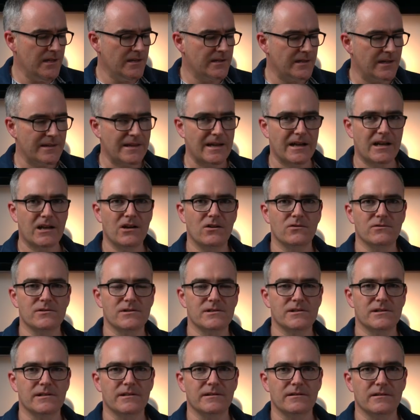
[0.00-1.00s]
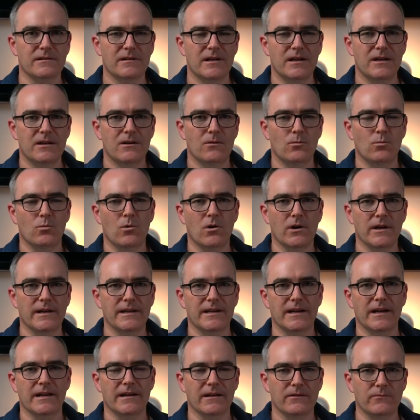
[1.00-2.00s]
Now that constant
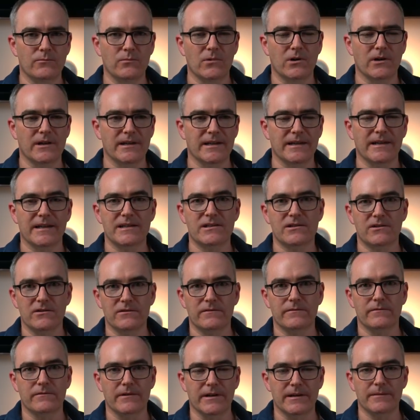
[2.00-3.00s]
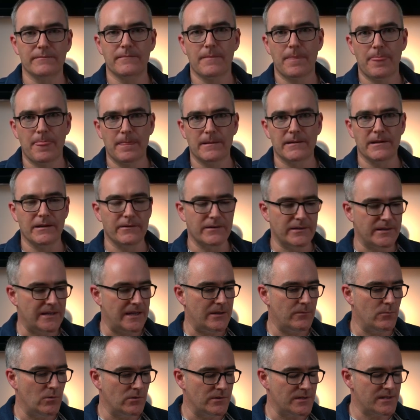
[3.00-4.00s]
winding and unwinding is good for it. You know,
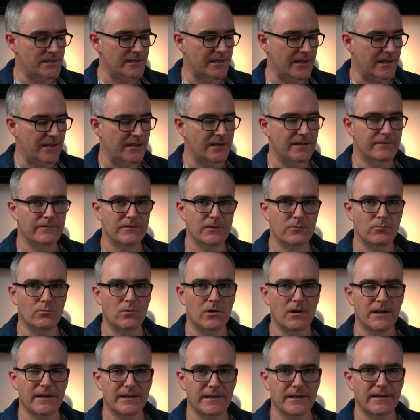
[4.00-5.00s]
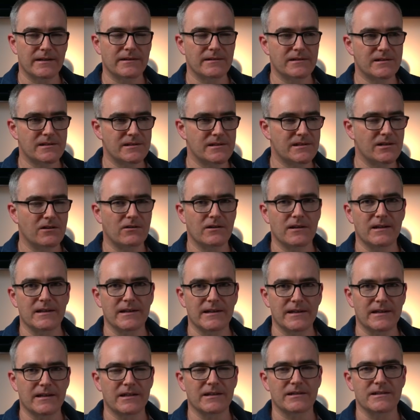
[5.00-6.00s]
it wants that and if you wind it
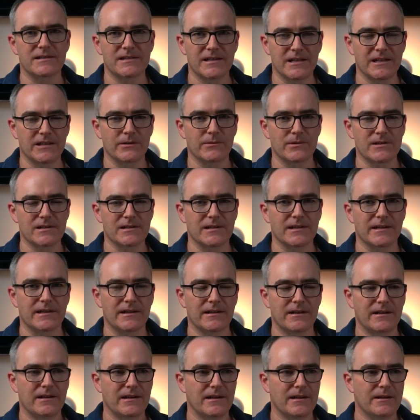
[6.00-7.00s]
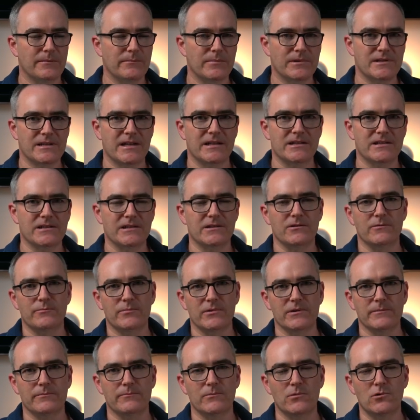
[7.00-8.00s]
tightly continuously potentially you'll
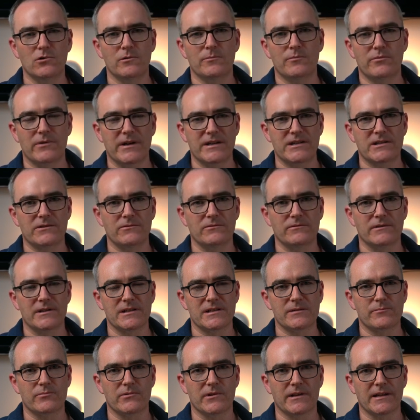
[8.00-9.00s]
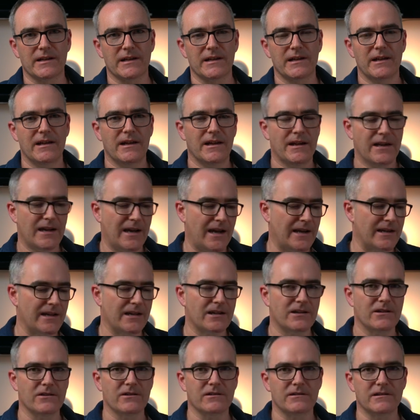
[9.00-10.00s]
put more pressure on the spring and
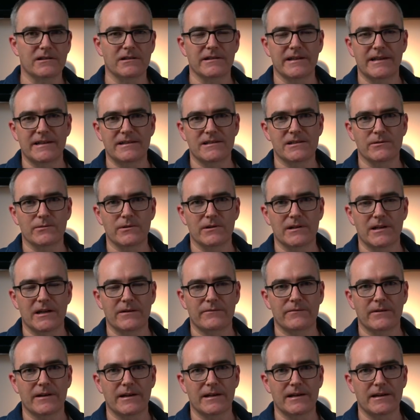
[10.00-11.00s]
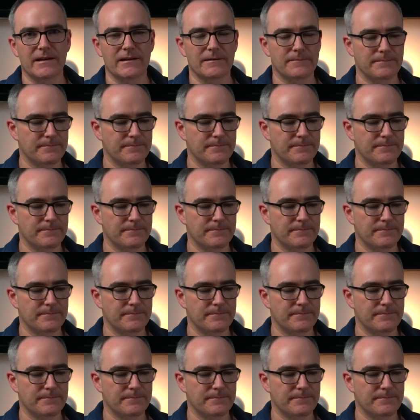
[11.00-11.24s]
it could lead to earlier failure.